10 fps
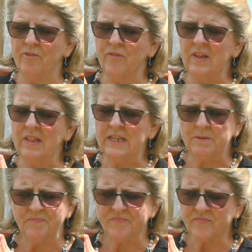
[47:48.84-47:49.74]

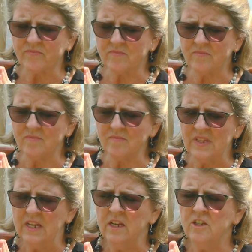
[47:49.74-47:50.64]
feeling
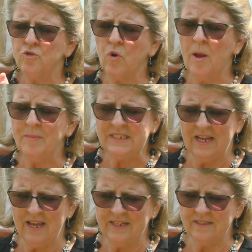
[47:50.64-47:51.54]

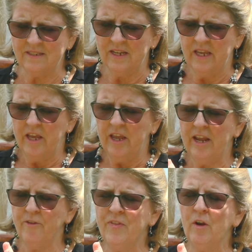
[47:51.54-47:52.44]
traumatized.
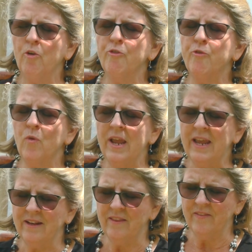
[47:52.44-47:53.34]
If they're
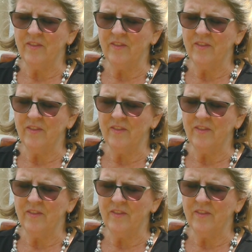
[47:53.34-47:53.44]
afraid that